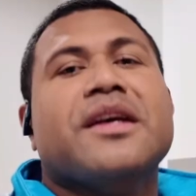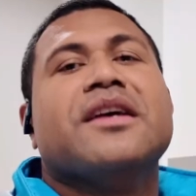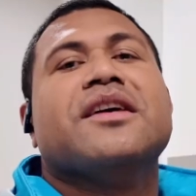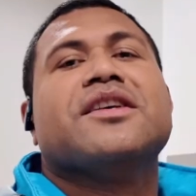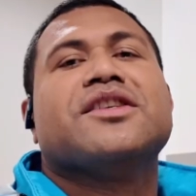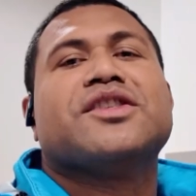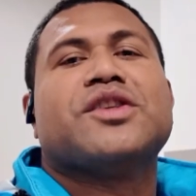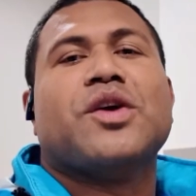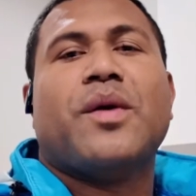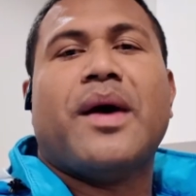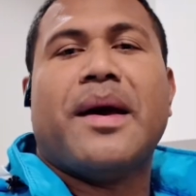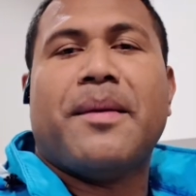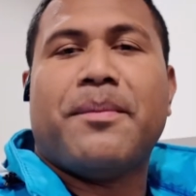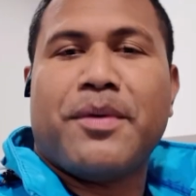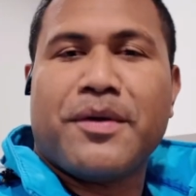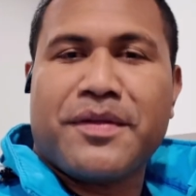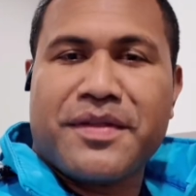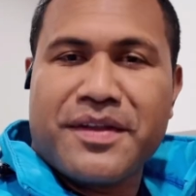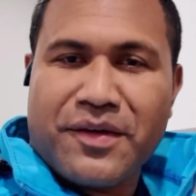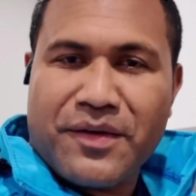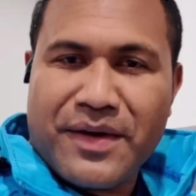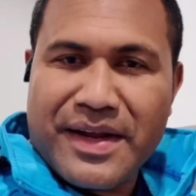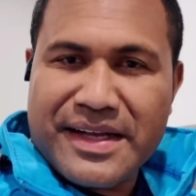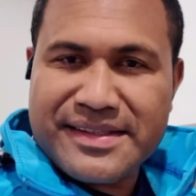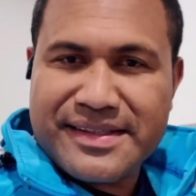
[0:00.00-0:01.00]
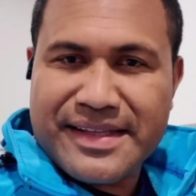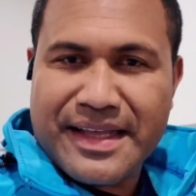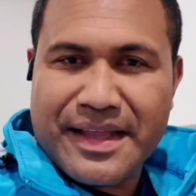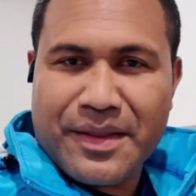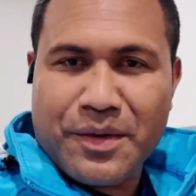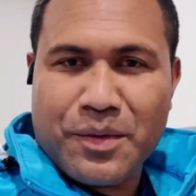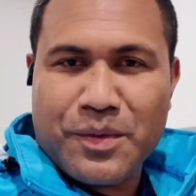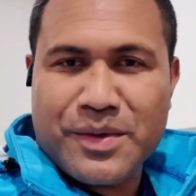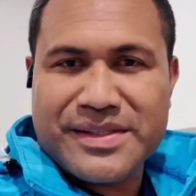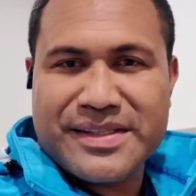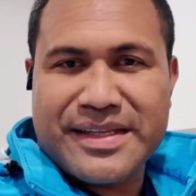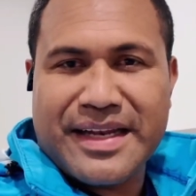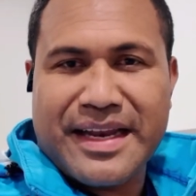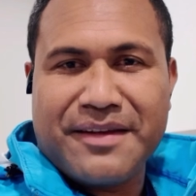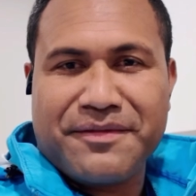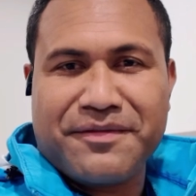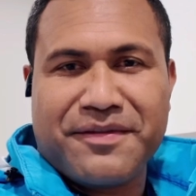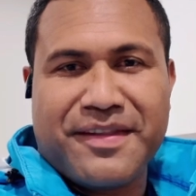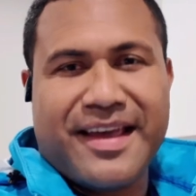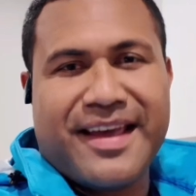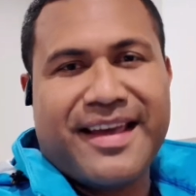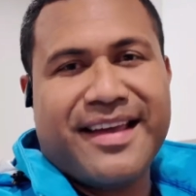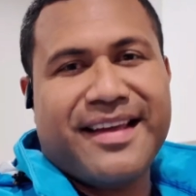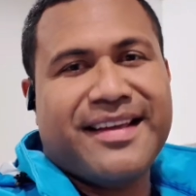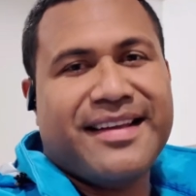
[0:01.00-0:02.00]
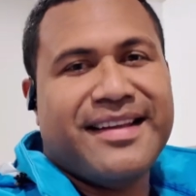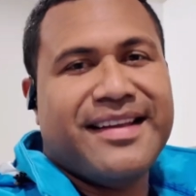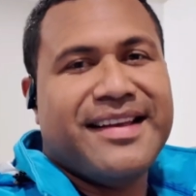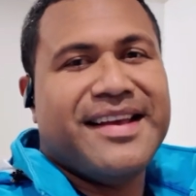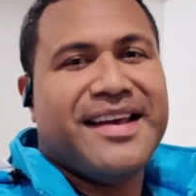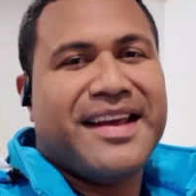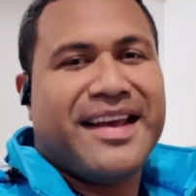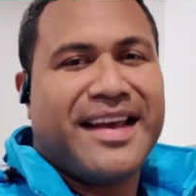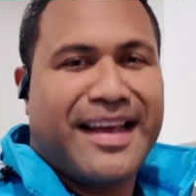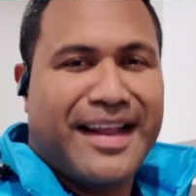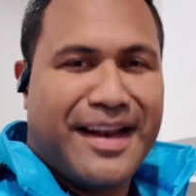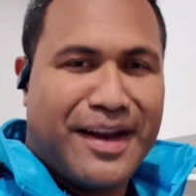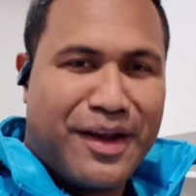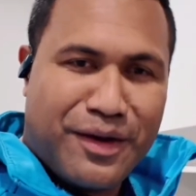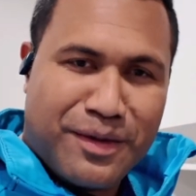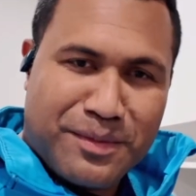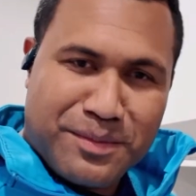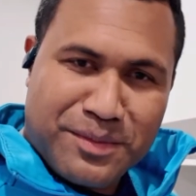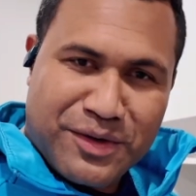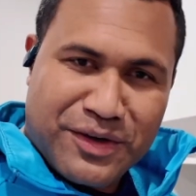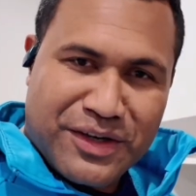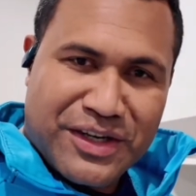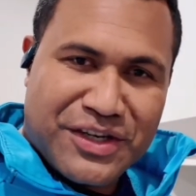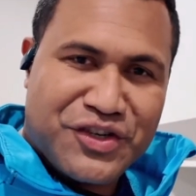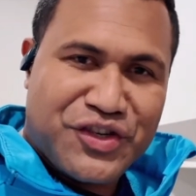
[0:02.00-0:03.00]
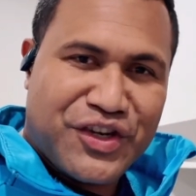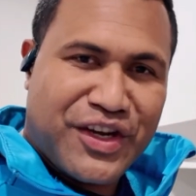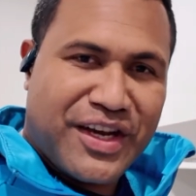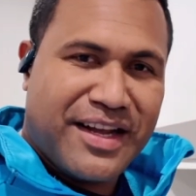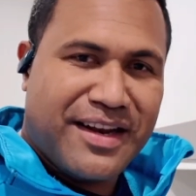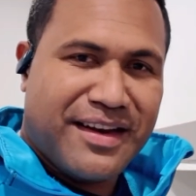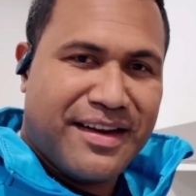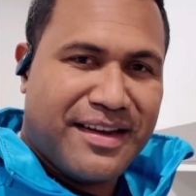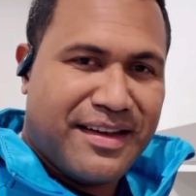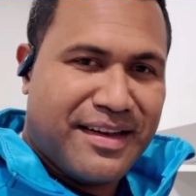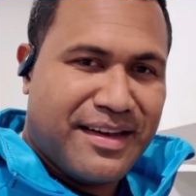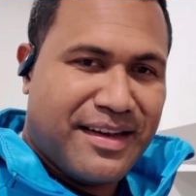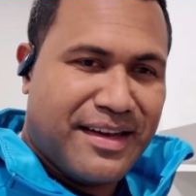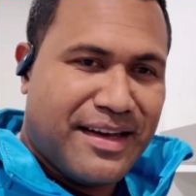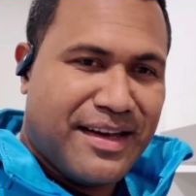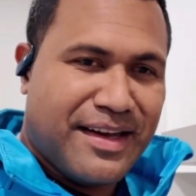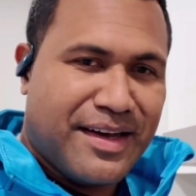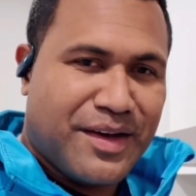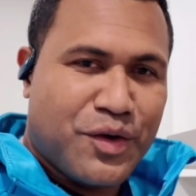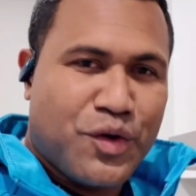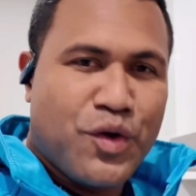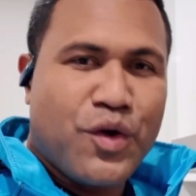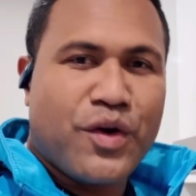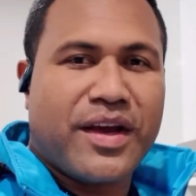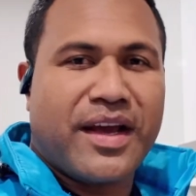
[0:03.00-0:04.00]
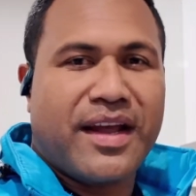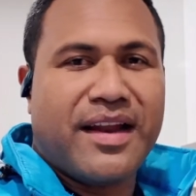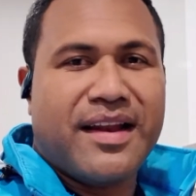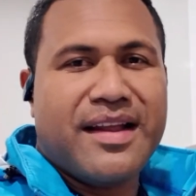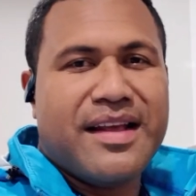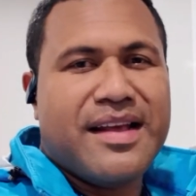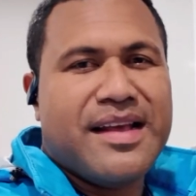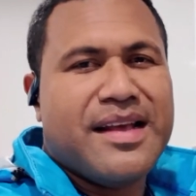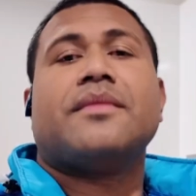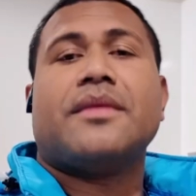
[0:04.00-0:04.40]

So I bought the rest that was left there, and now I'm going to try and cook it.